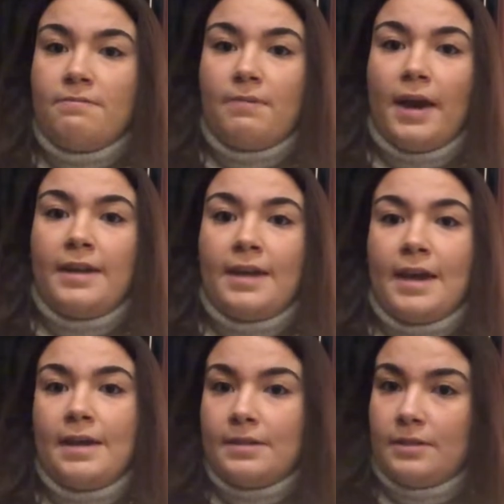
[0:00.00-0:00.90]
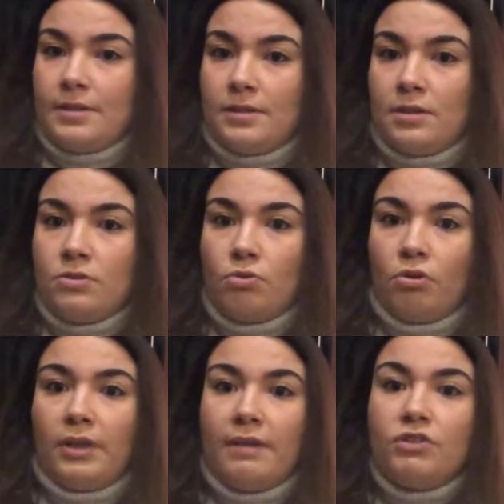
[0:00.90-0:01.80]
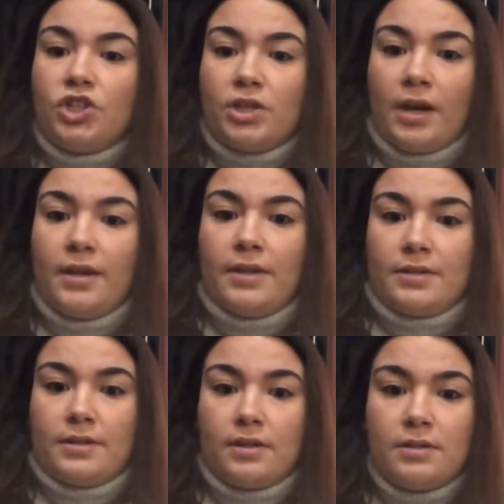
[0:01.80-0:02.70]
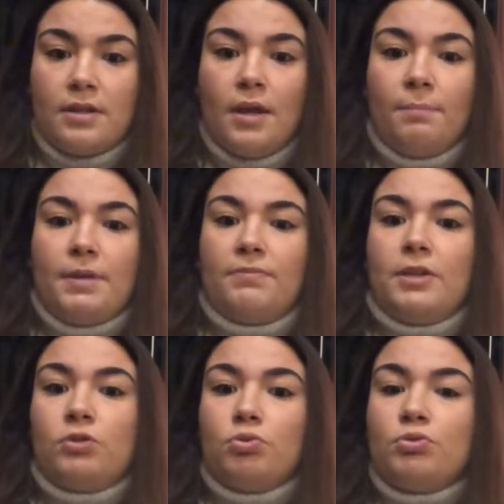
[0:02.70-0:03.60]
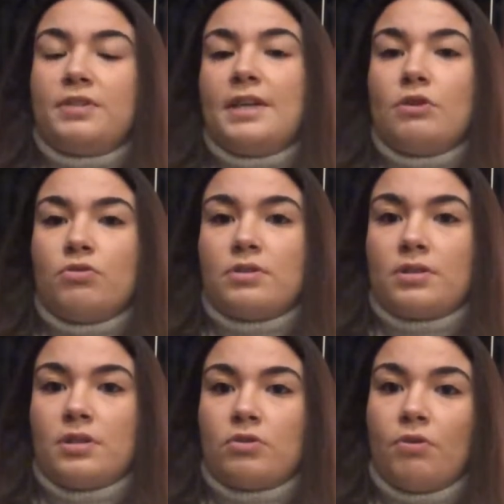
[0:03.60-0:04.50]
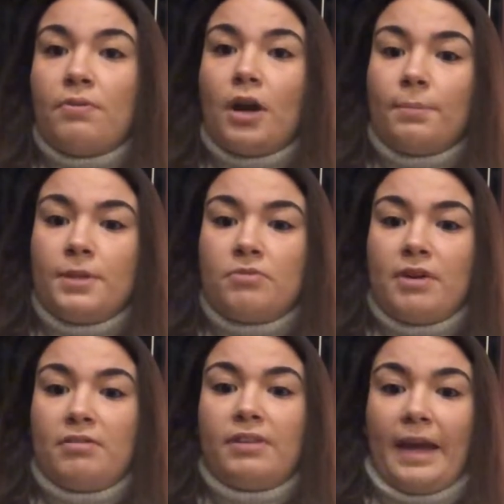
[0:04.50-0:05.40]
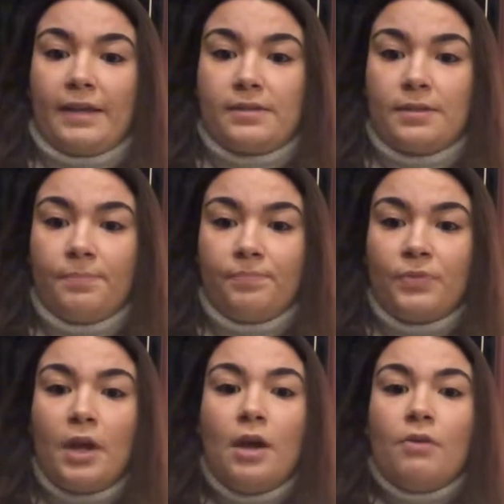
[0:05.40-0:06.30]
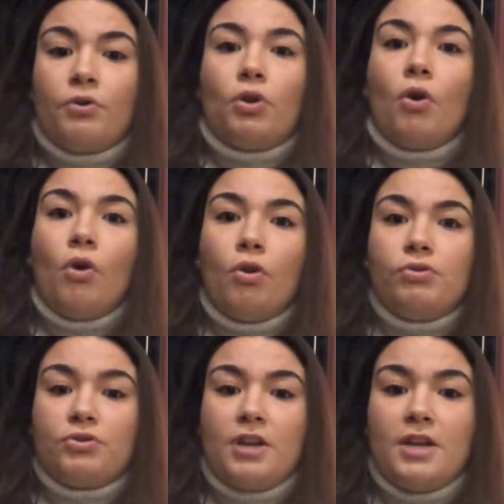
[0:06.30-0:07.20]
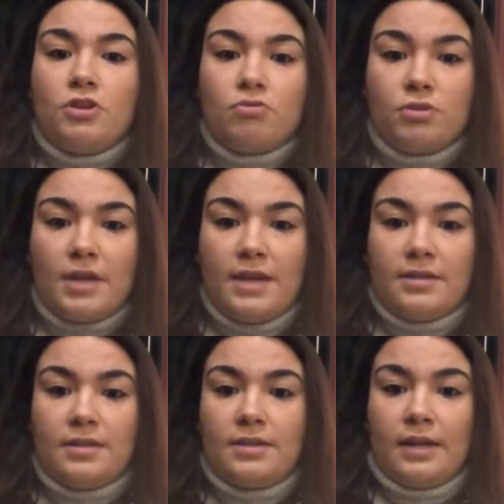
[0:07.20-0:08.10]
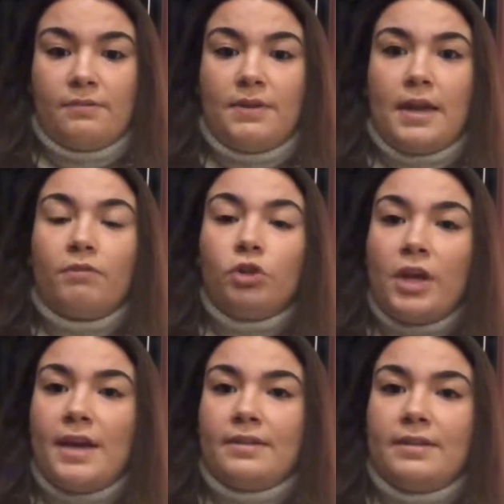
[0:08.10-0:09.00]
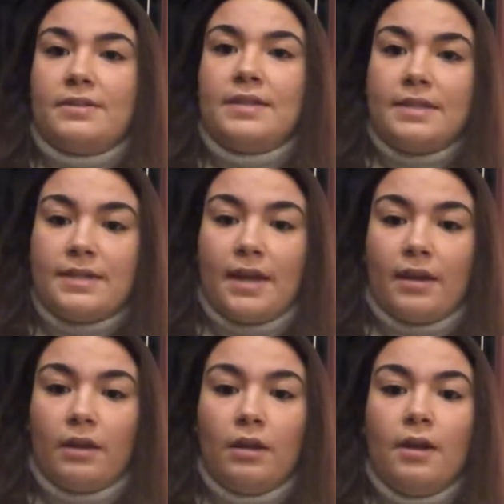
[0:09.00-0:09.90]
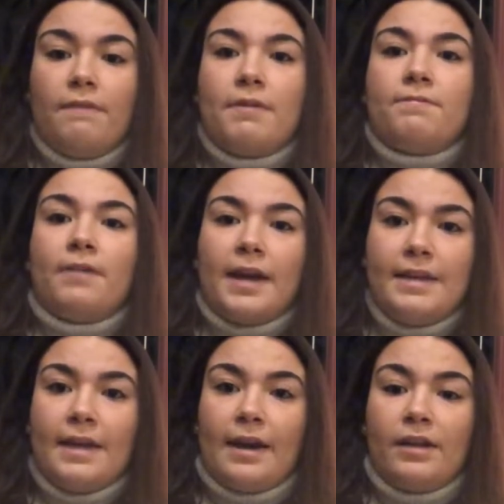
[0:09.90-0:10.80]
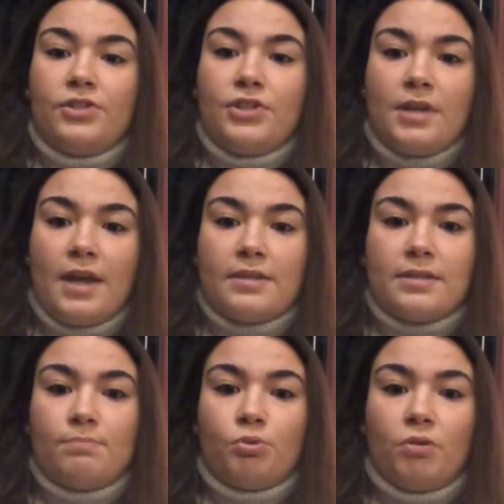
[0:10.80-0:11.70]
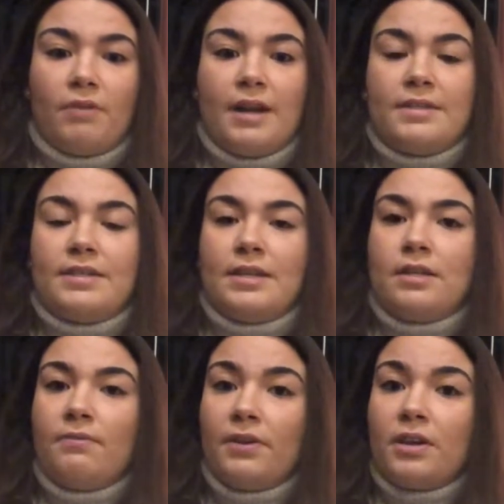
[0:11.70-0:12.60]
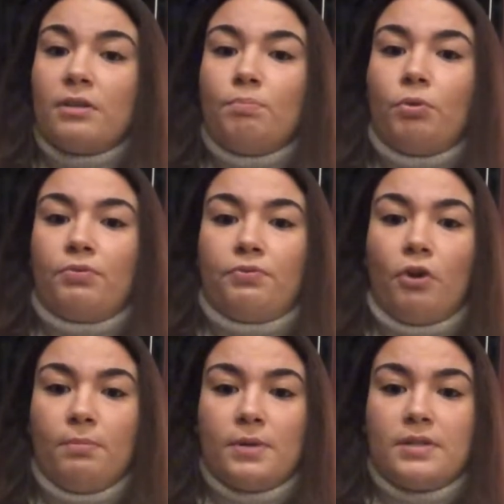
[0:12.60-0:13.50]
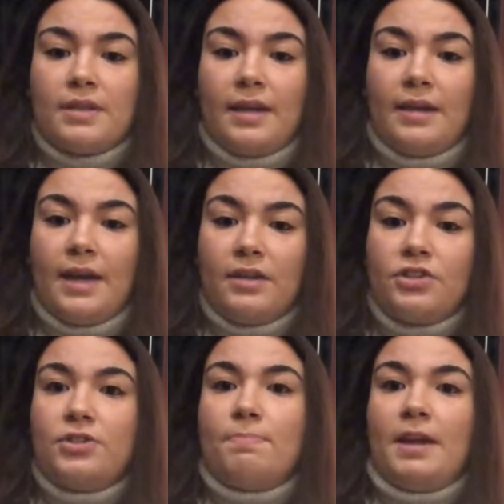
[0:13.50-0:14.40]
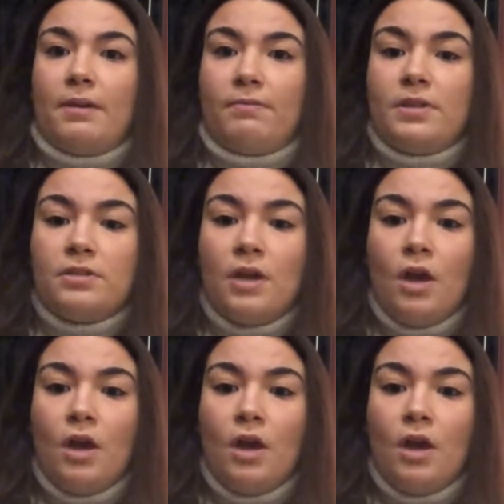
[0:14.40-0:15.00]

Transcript: find the edit distance or Levenshtein distance between 2 sequences of arbitrary length. For all 3 use cases that we evaluate in detail, we find that GenASM provides significant performance and energy benefits